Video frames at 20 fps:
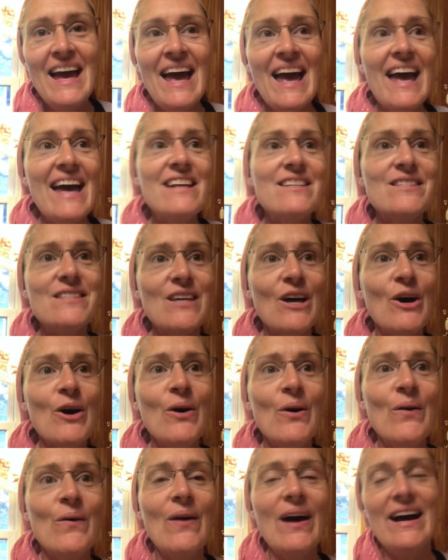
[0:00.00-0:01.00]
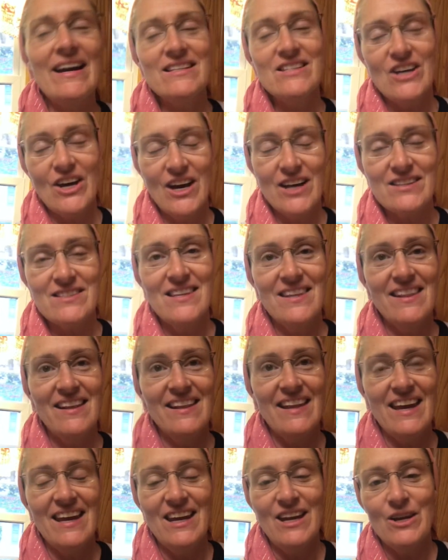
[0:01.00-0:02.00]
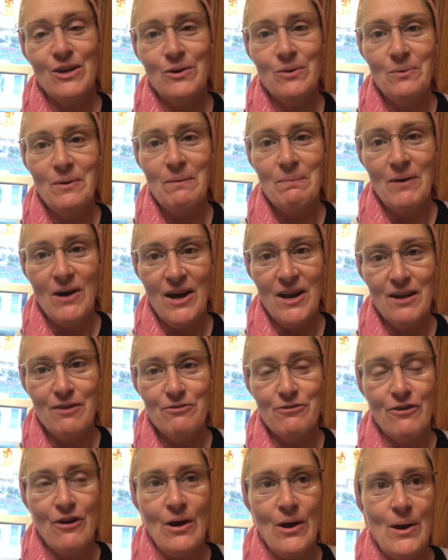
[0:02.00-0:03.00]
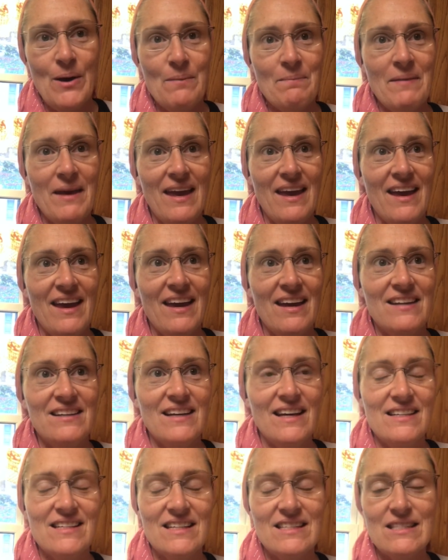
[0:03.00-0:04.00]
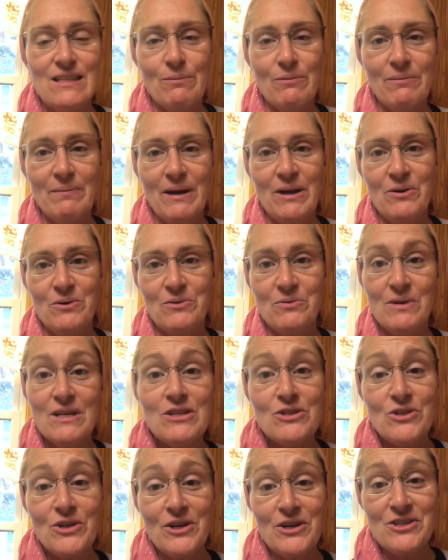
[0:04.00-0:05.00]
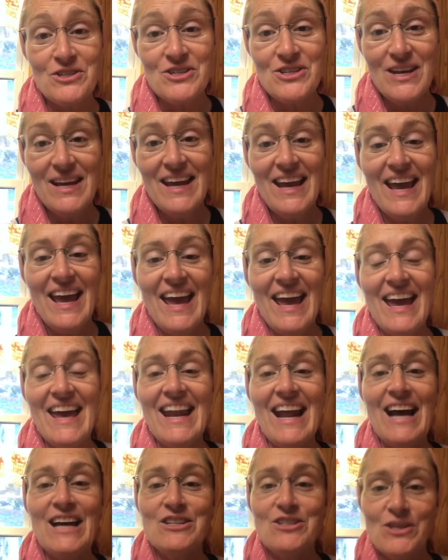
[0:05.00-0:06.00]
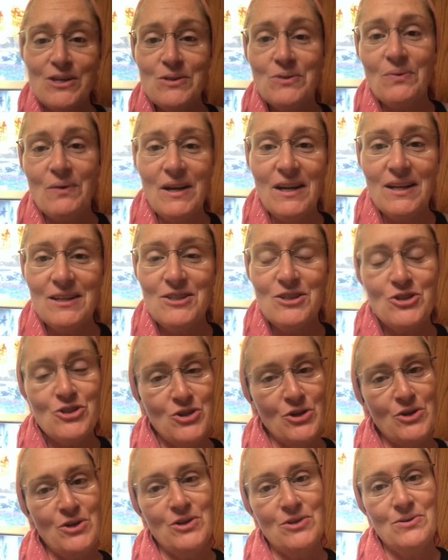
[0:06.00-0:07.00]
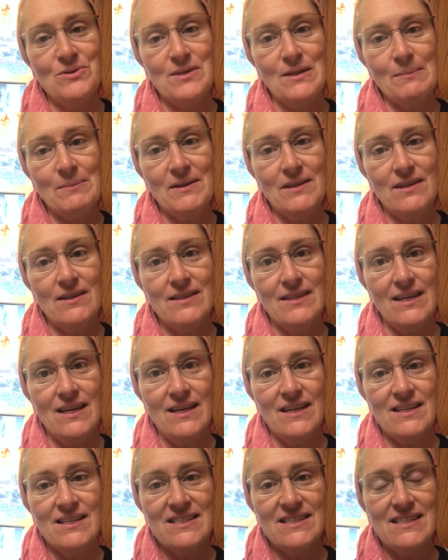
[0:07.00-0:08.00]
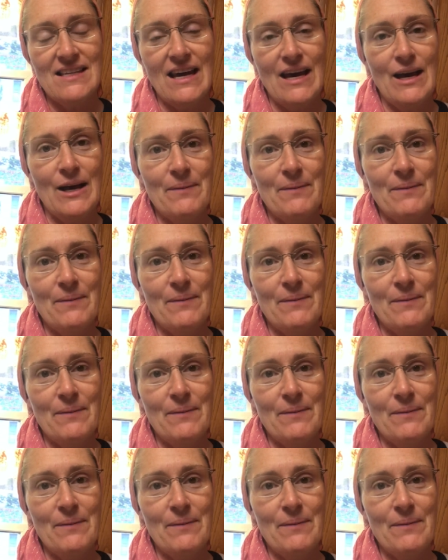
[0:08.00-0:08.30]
And so I talked to the lady who we bought it from, and I did some of my own research, and I just wanted to show you some of the things.